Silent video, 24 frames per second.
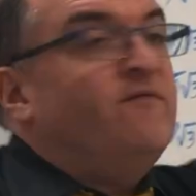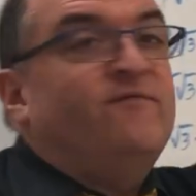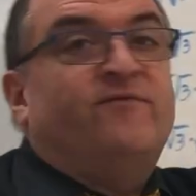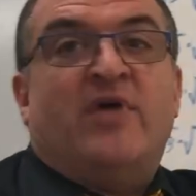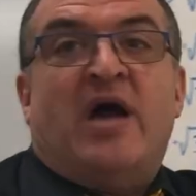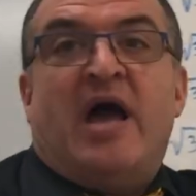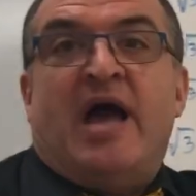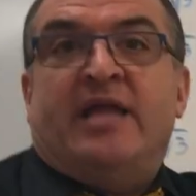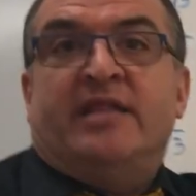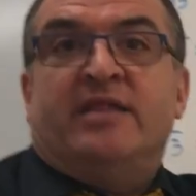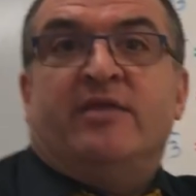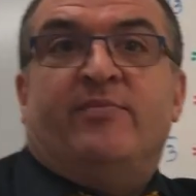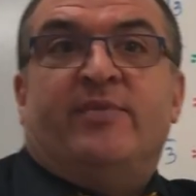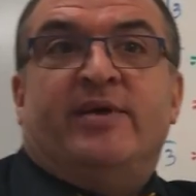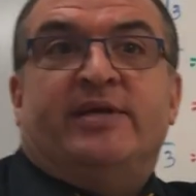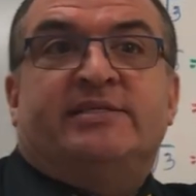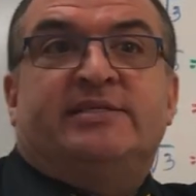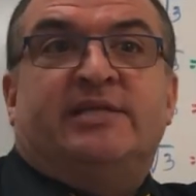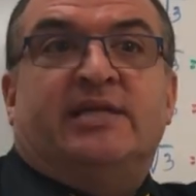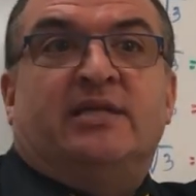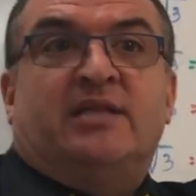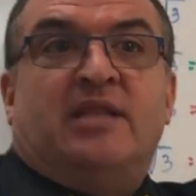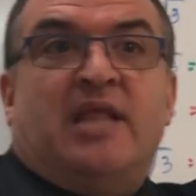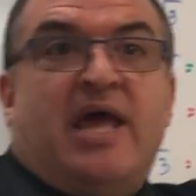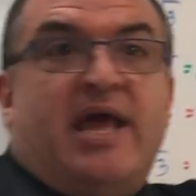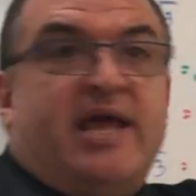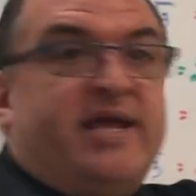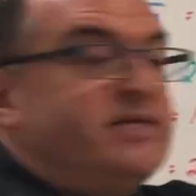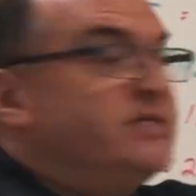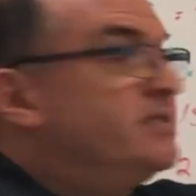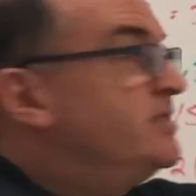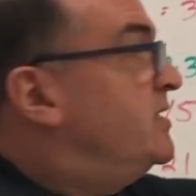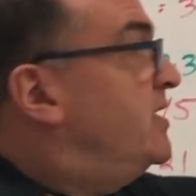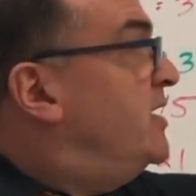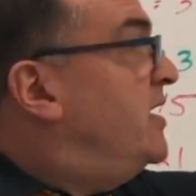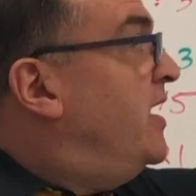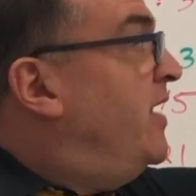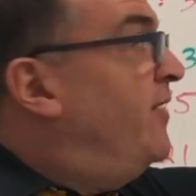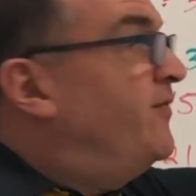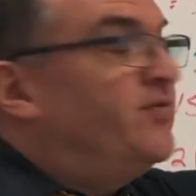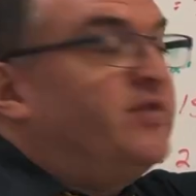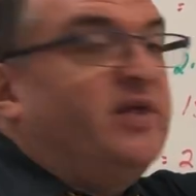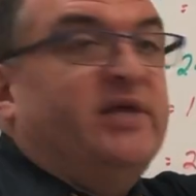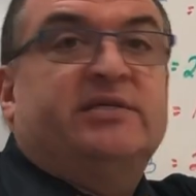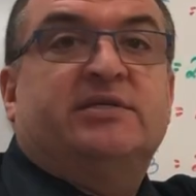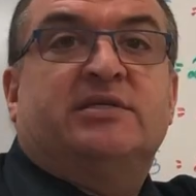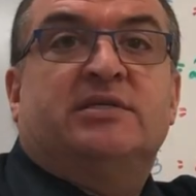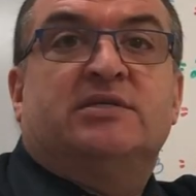Find the missing lengths. If
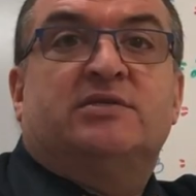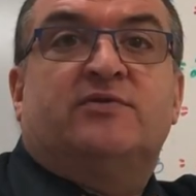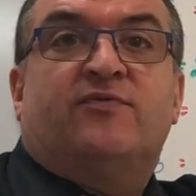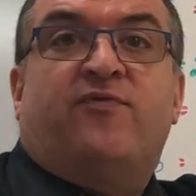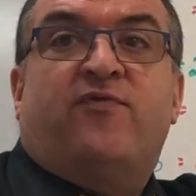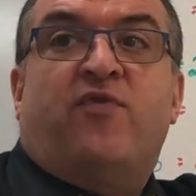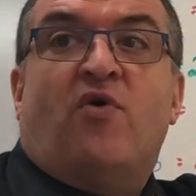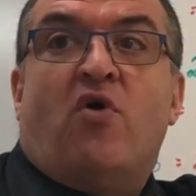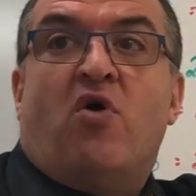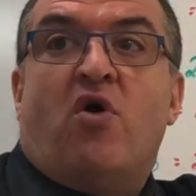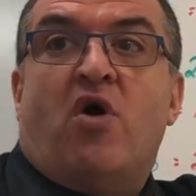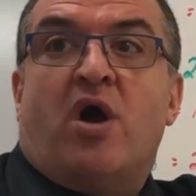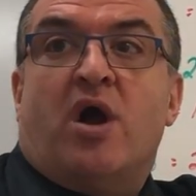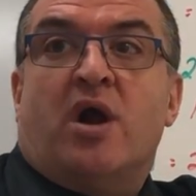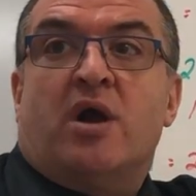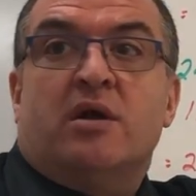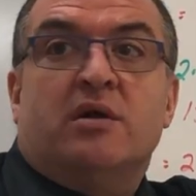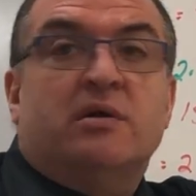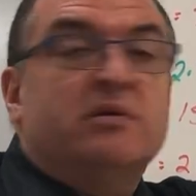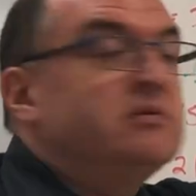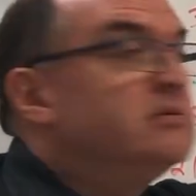this is 4,